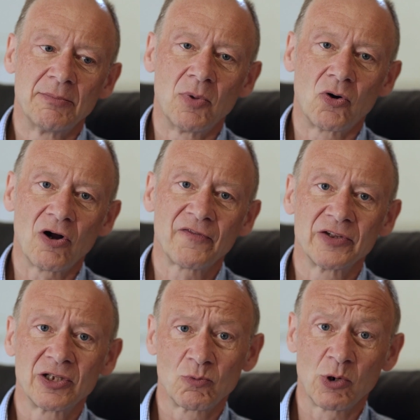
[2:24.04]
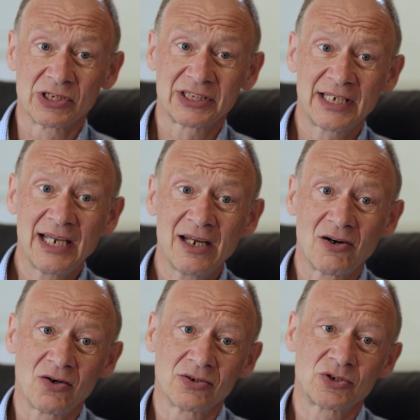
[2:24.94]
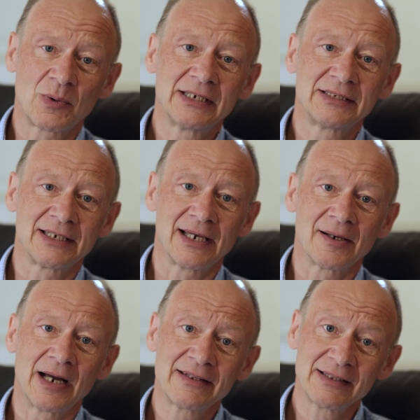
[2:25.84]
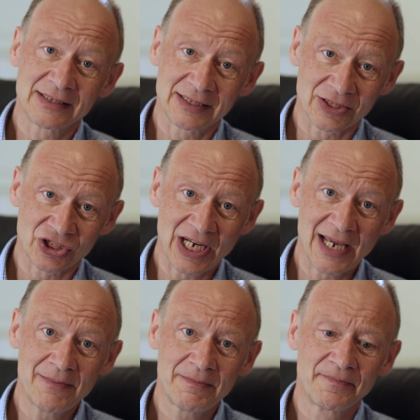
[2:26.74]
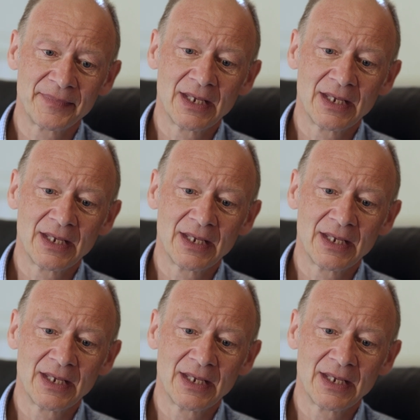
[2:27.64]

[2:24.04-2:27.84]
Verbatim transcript: more often than once a year or twice a year. I think this is a shame.